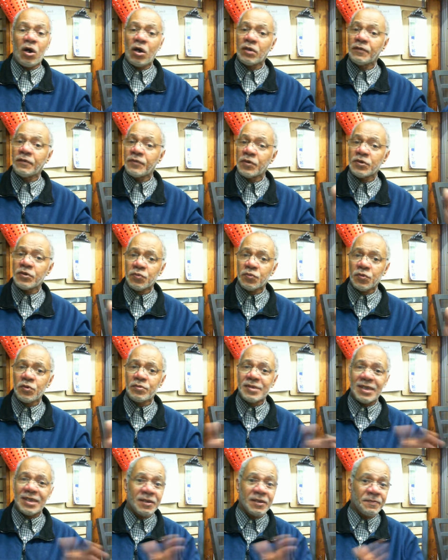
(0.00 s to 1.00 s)
all of those
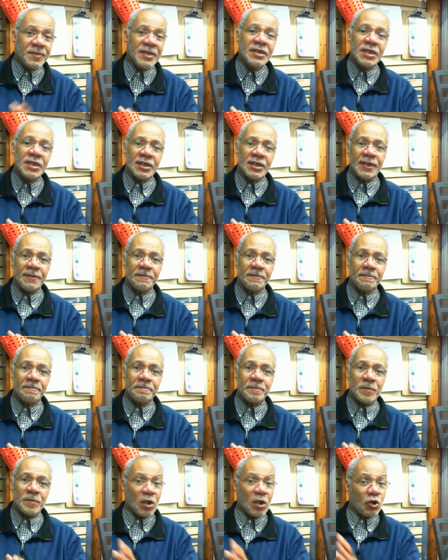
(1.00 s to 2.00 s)
rooms independently.
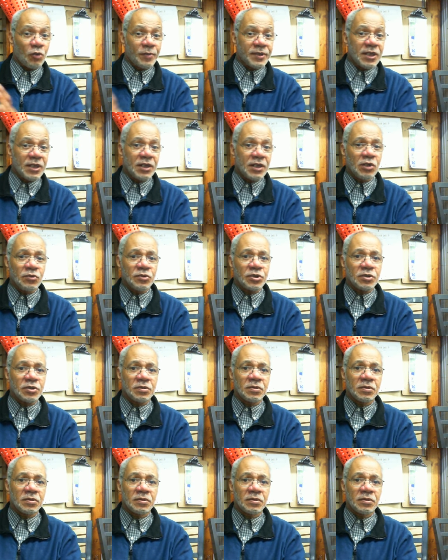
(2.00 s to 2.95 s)
I hope it didn't lose you.